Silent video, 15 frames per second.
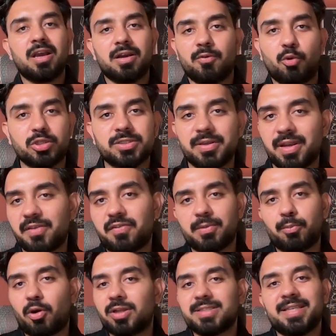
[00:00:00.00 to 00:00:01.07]
what's the
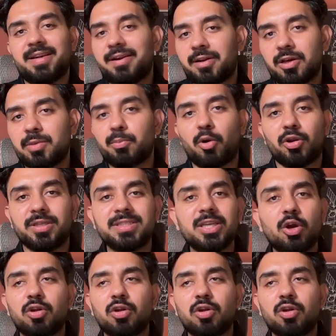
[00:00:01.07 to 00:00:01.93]
refund policy, return policy,